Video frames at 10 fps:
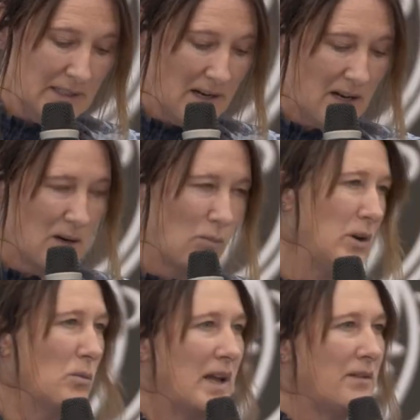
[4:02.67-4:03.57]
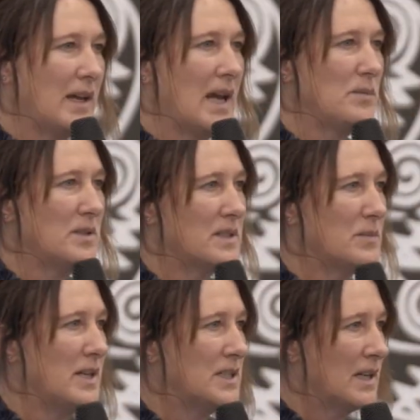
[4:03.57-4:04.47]
We normally have a captain's
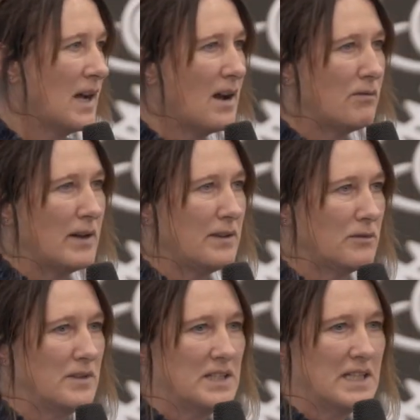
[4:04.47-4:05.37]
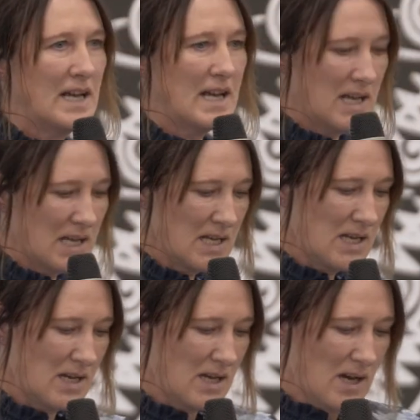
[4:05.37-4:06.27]
meeting halfway through the day
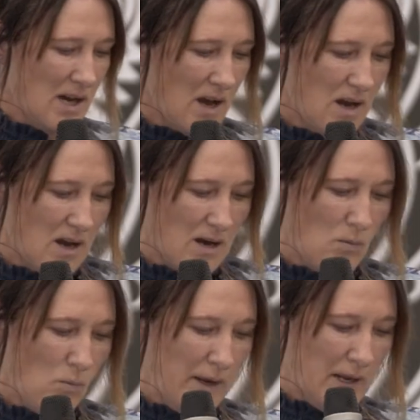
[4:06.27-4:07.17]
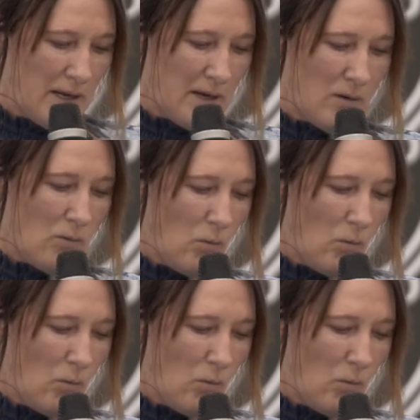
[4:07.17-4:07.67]
where